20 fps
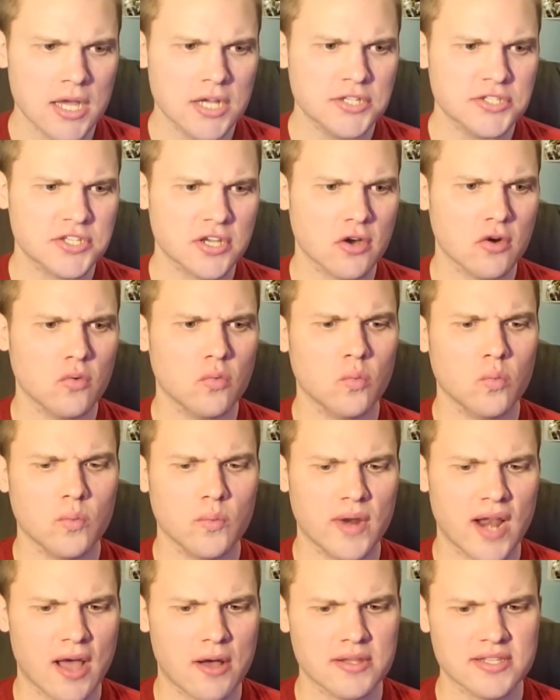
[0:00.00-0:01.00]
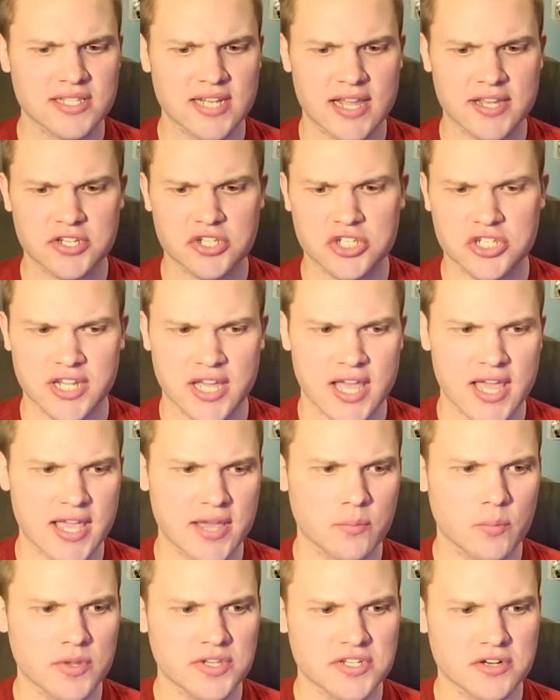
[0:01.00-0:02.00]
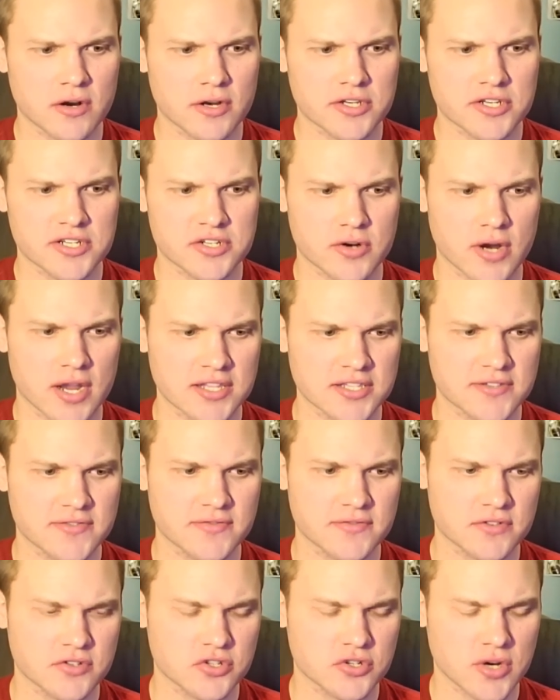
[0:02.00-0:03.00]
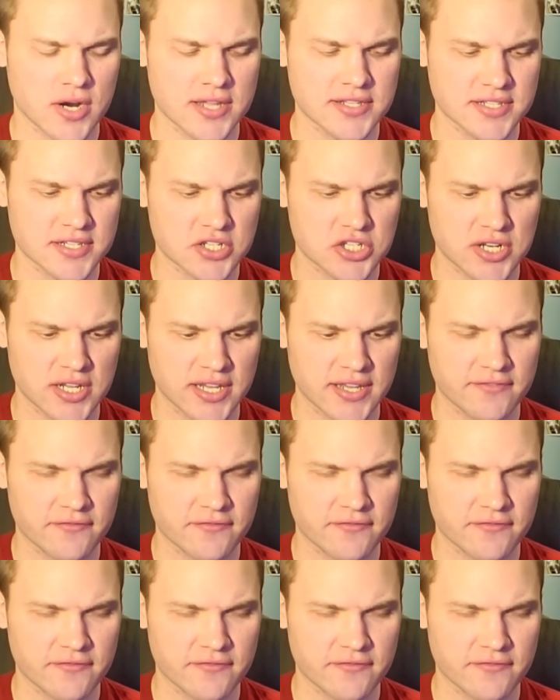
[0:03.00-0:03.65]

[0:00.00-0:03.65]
So when I was in SGA and we started trans transitioning